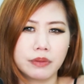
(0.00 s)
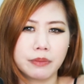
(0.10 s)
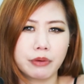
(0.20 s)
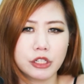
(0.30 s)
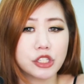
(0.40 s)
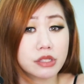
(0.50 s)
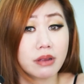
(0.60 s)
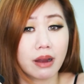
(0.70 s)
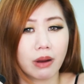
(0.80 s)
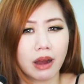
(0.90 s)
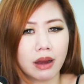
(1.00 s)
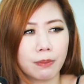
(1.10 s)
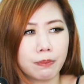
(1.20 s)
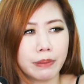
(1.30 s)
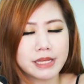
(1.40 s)
the brushes now
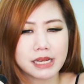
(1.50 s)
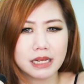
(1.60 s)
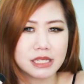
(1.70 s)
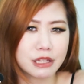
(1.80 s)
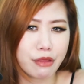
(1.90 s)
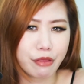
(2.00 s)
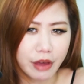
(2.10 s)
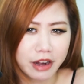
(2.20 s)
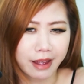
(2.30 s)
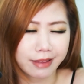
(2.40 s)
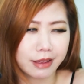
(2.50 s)
are basically synthetic.